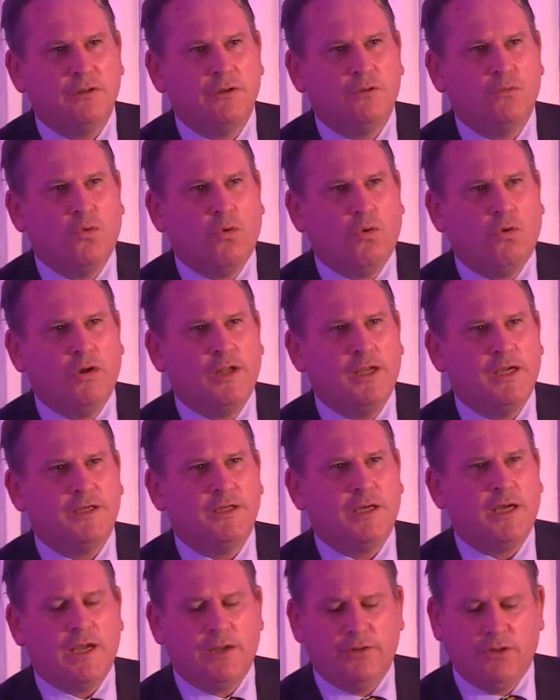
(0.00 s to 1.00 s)
war
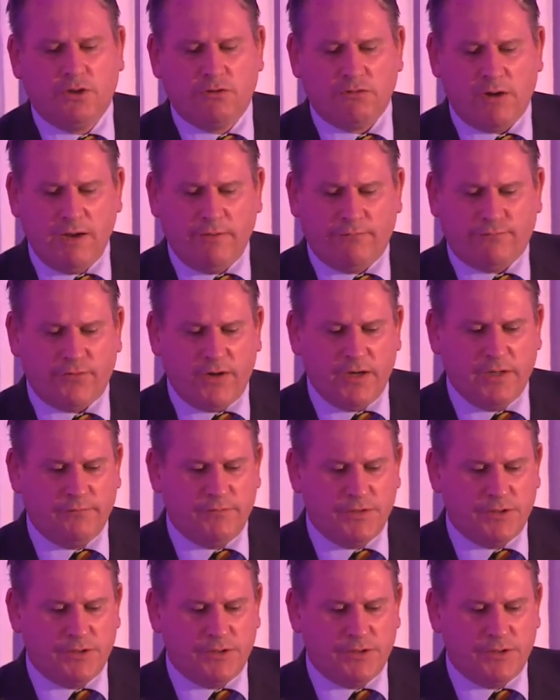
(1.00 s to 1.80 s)
leader and the great friend of